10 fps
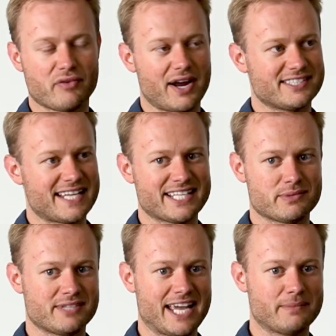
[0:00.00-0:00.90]
right and centre
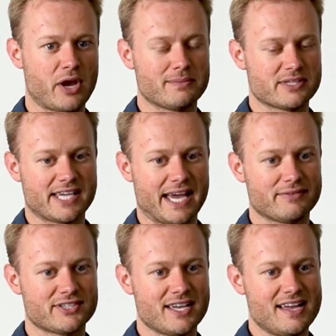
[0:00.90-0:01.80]
and take them home as
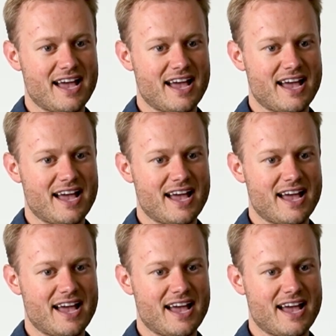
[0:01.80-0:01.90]
gifts.